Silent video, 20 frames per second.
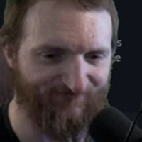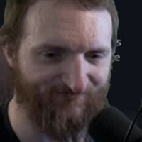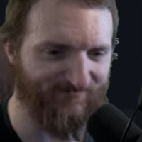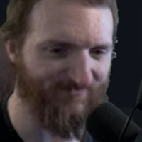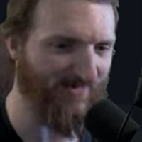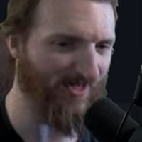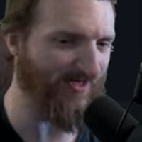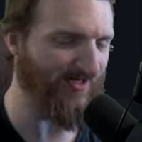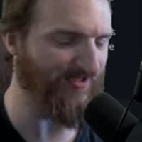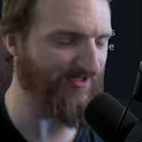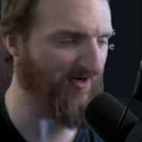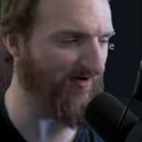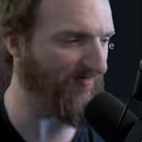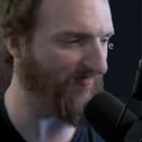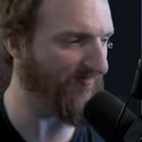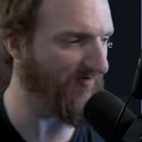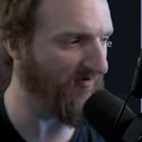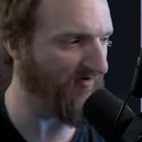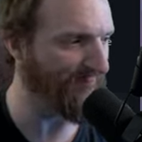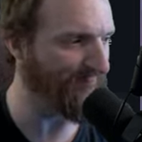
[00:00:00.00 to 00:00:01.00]
you
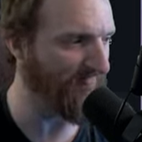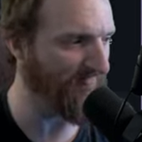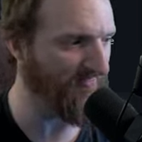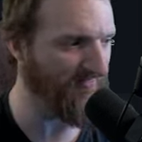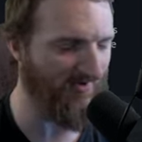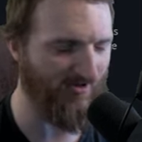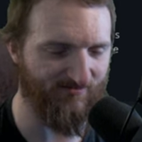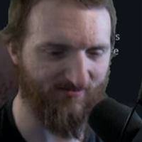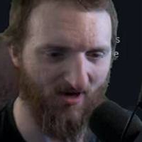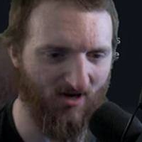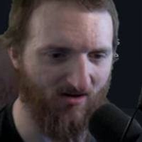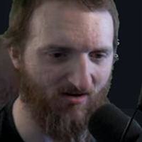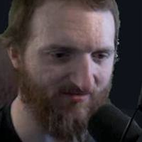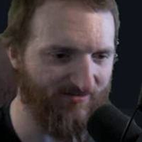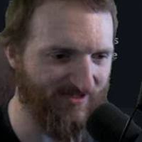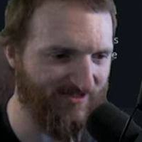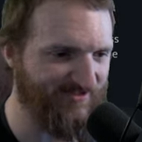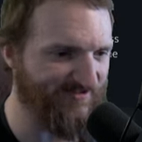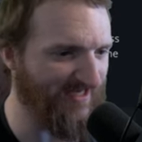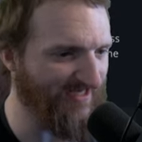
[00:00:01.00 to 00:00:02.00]
know, all of
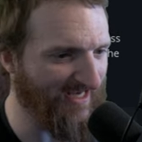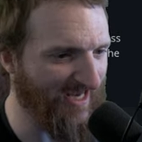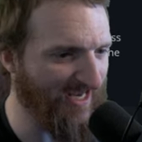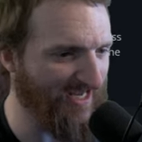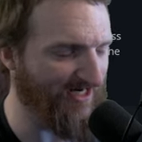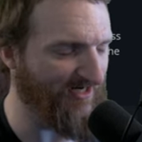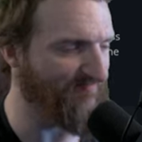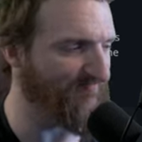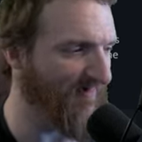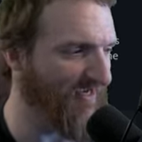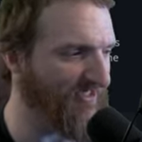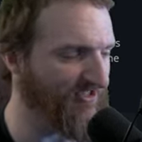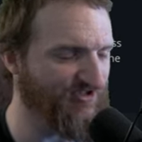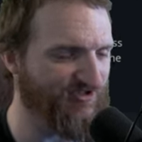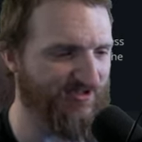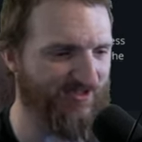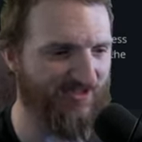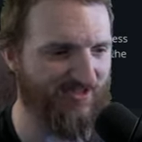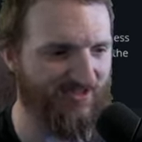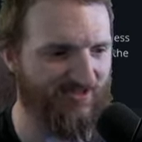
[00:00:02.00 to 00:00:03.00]
this like
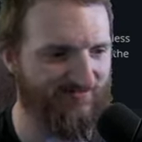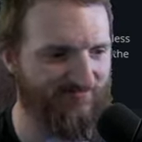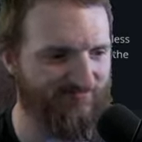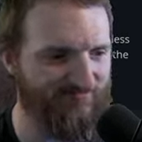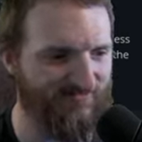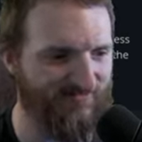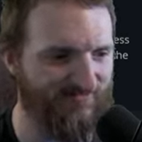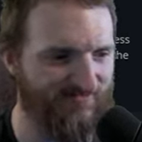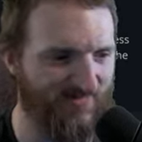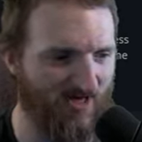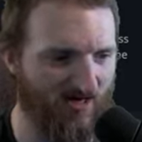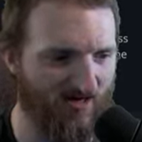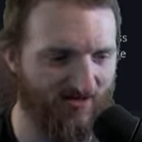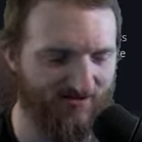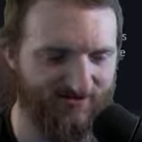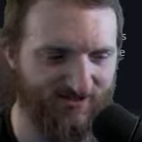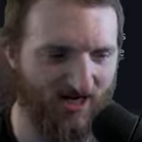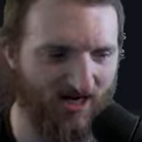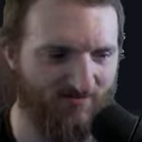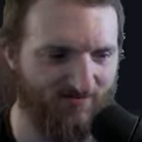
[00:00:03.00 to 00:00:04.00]
animation uh,
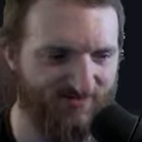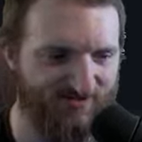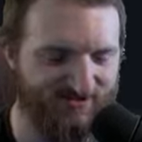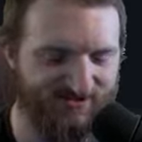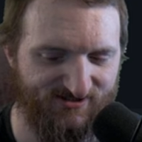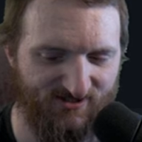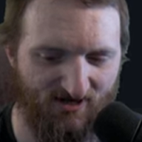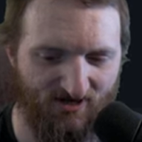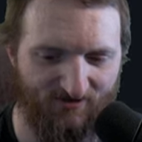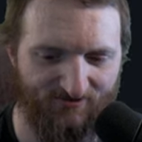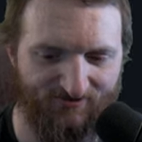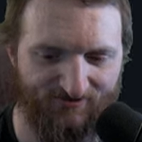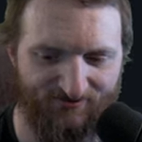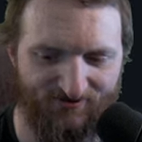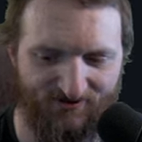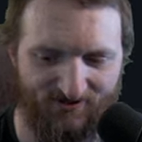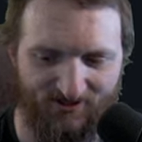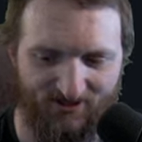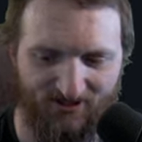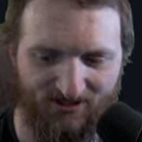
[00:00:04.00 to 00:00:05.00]
type of stuff.
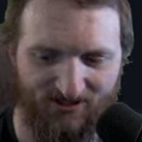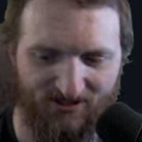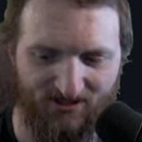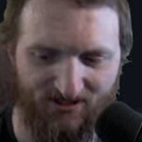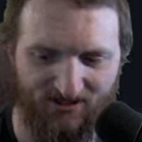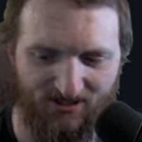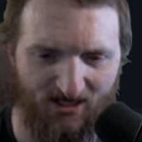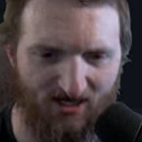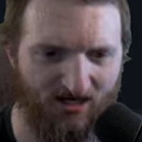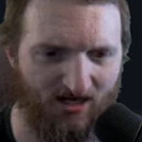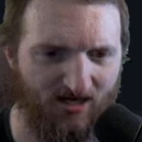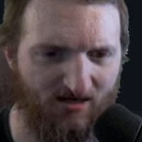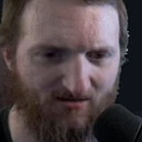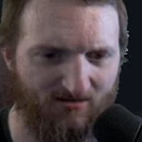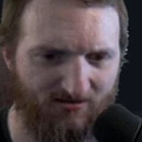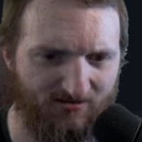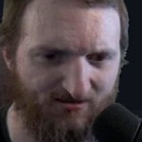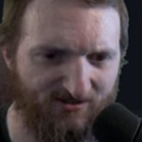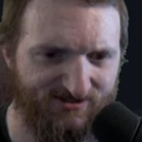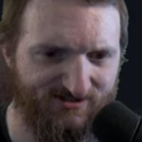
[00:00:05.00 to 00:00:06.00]
Uh,
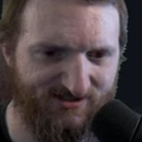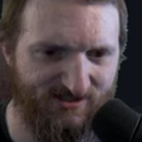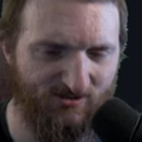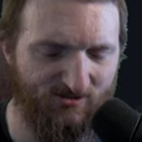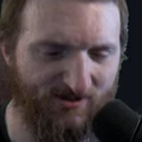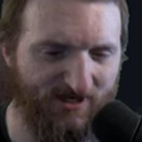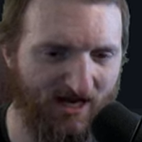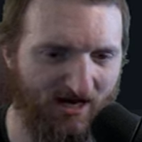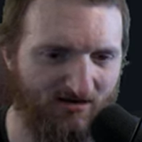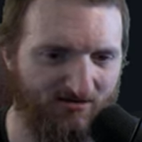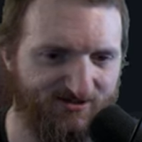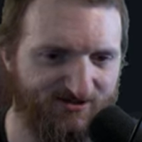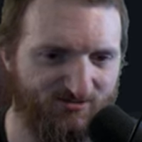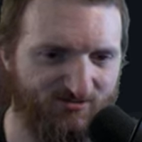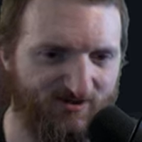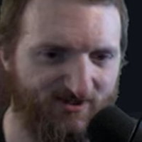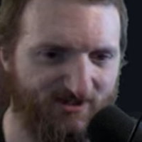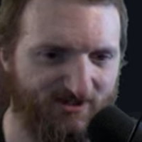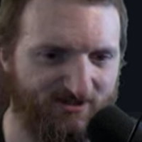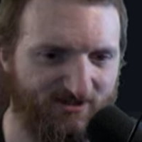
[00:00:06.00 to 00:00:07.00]
let's see what else
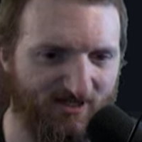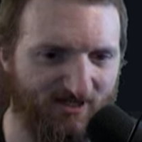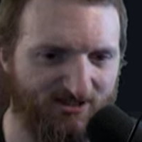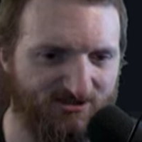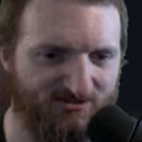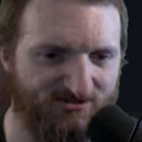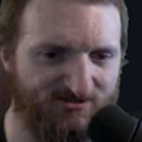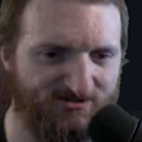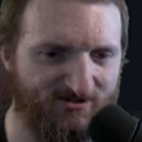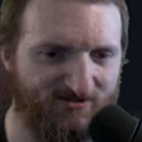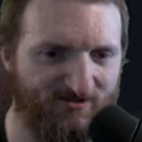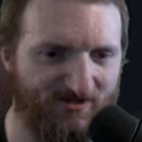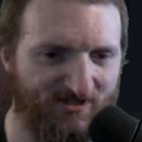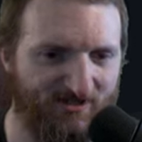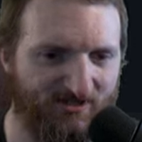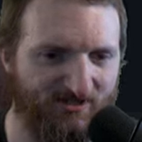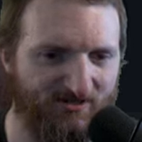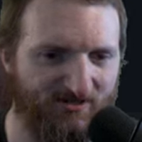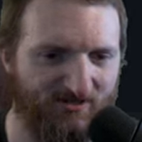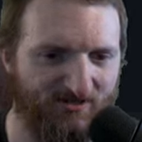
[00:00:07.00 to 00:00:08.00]
we can actually do
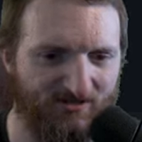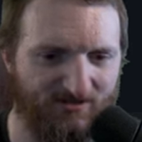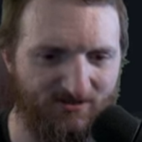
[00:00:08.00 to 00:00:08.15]
here.